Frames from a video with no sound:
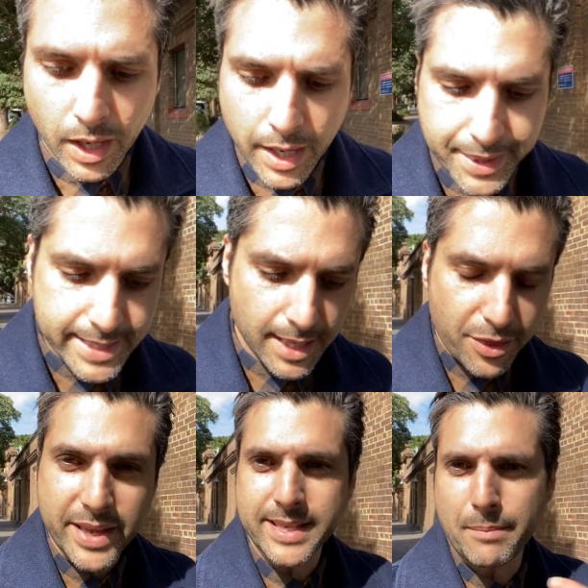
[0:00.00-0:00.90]
These are the
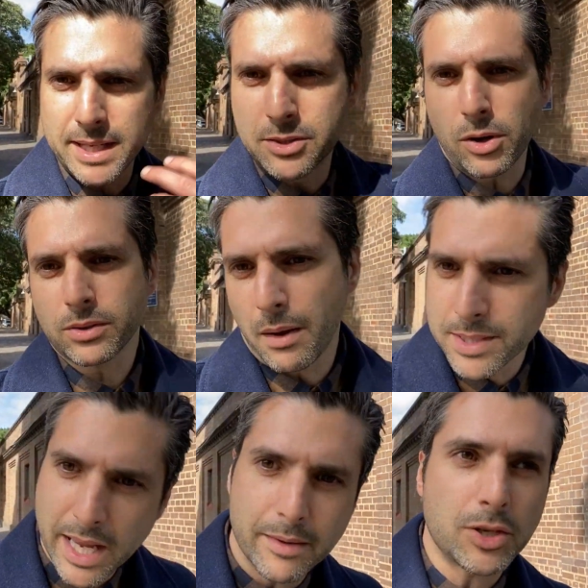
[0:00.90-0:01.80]
things that I'm
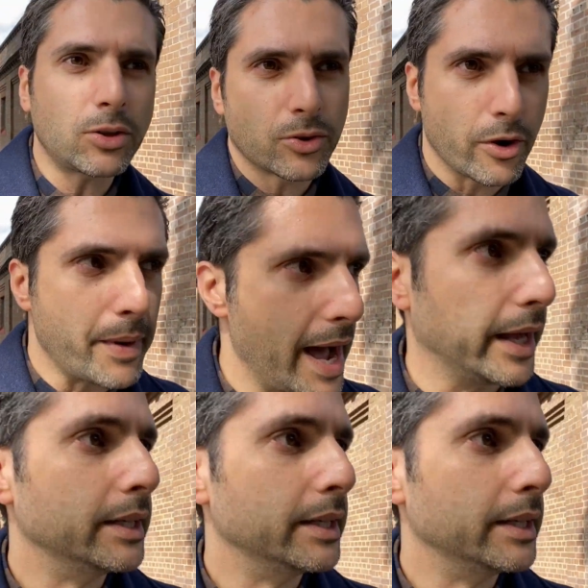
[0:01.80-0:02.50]
seeing a doctor about